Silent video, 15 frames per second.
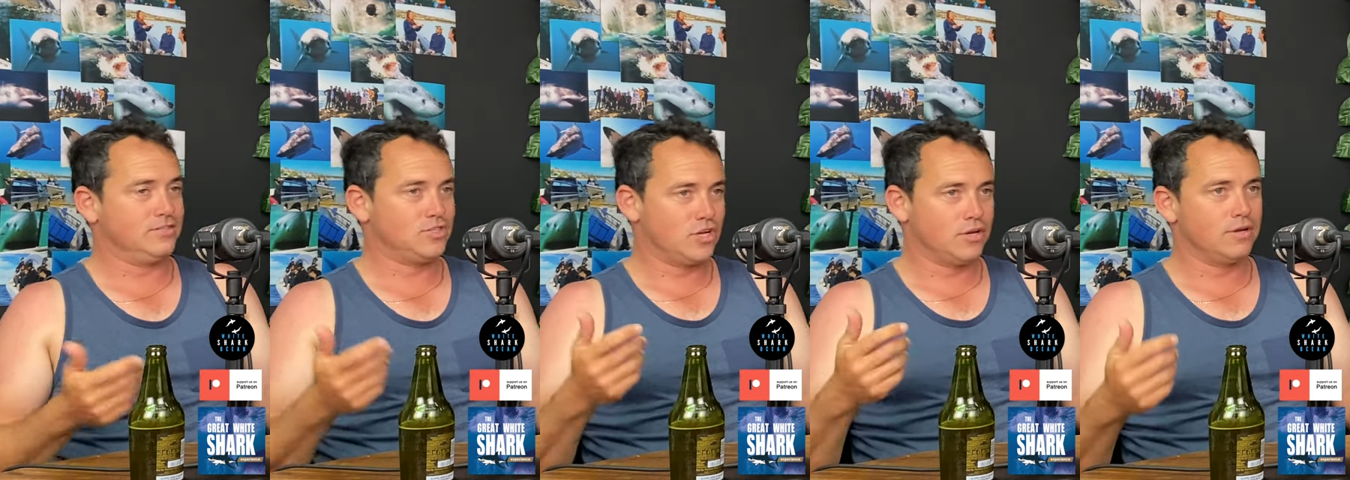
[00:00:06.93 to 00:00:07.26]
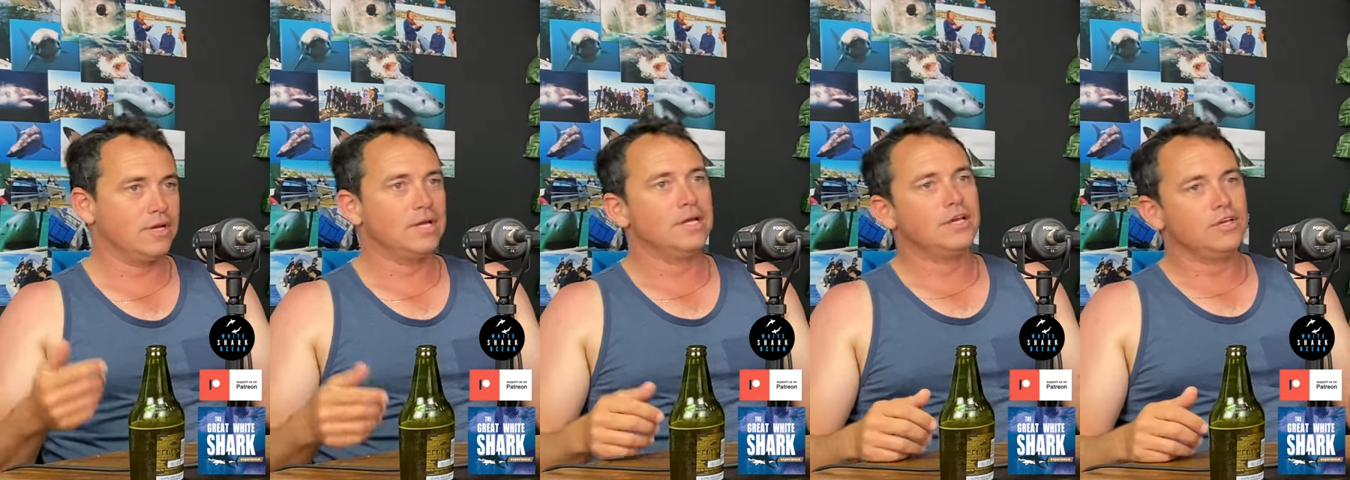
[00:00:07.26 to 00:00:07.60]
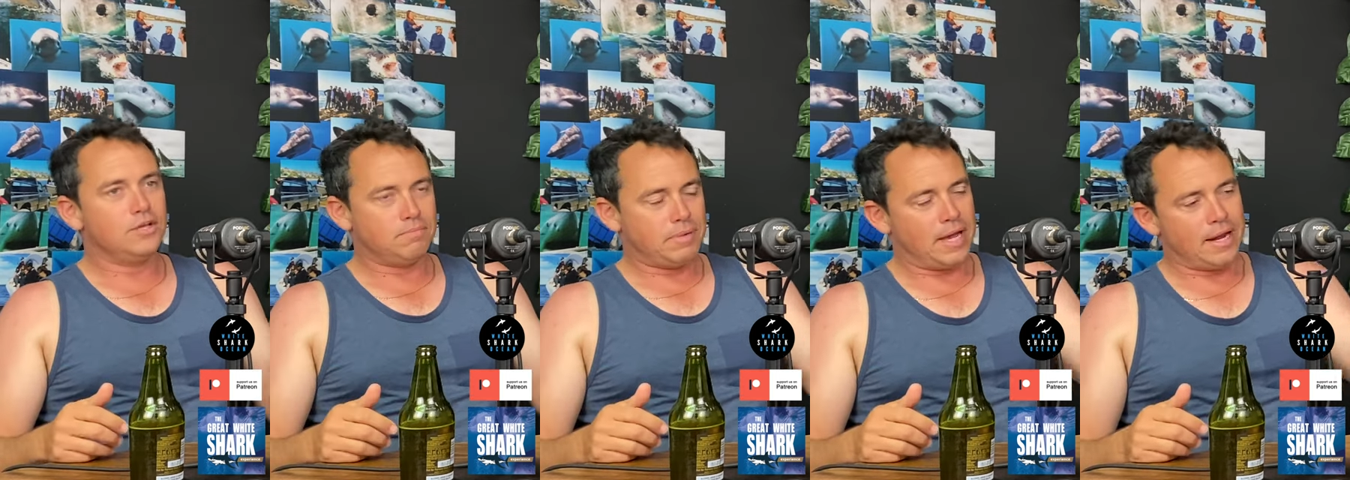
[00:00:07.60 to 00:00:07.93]
So
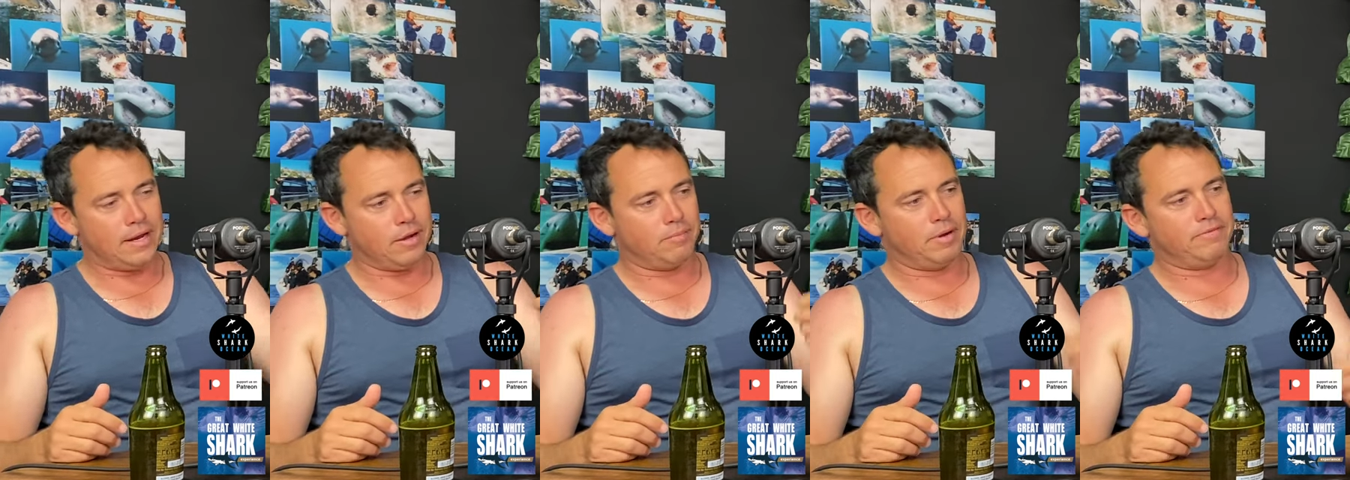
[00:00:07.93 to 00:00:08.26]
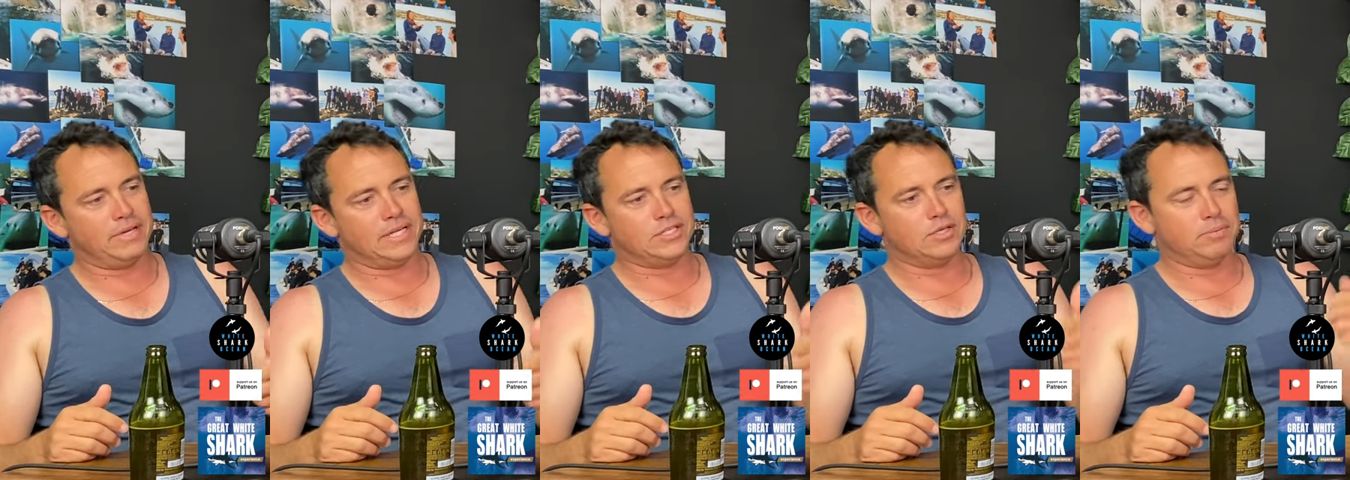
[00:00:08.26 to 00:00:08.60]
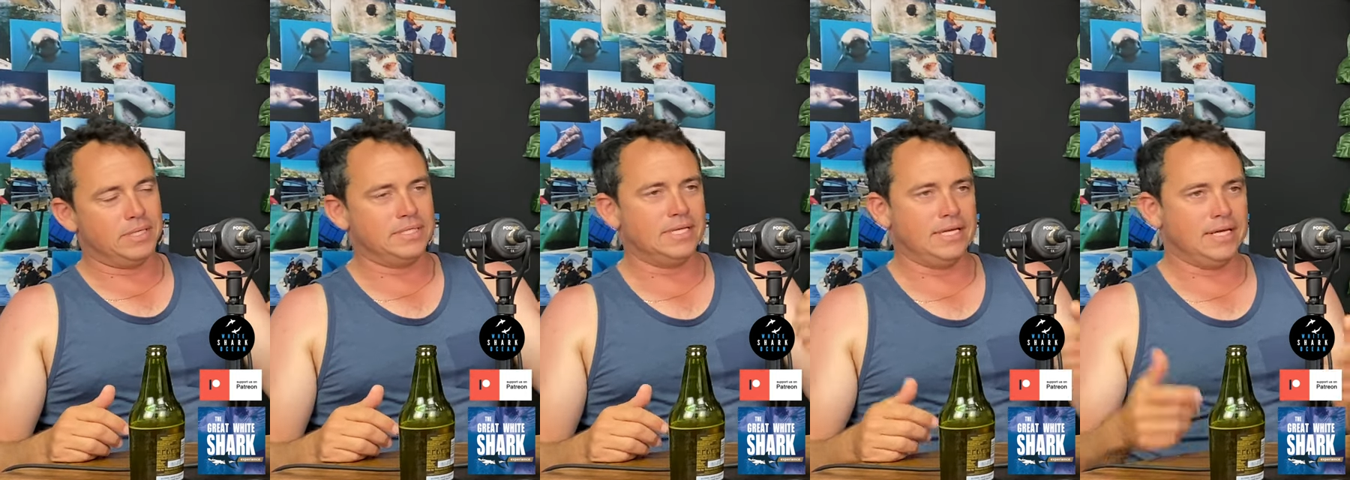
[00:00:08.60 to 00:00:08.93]
add a little bit of air to the
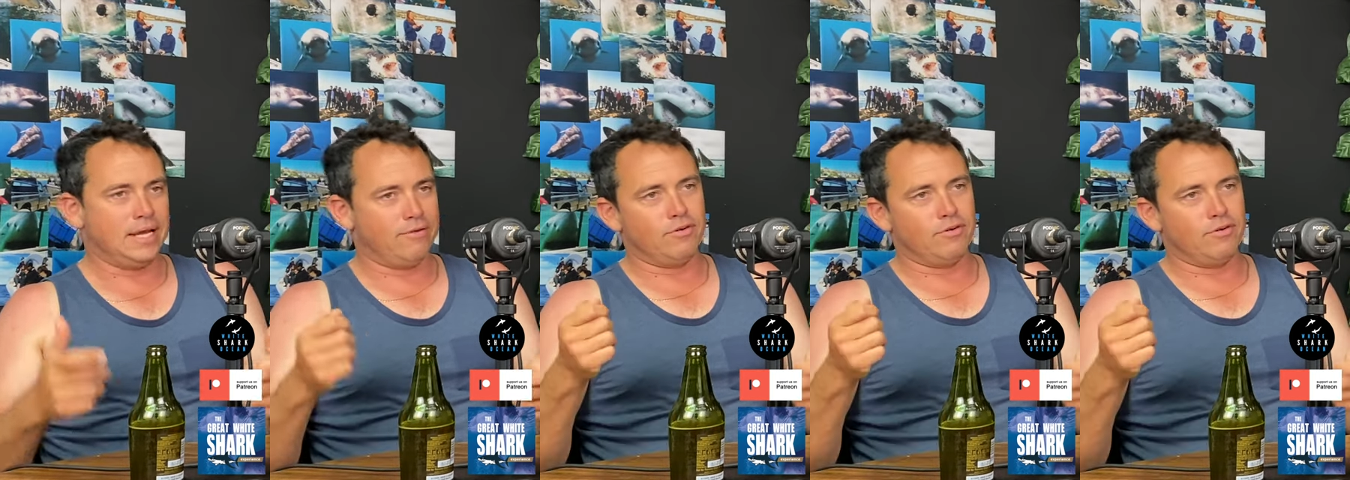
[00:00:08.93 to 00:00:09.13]
BCD.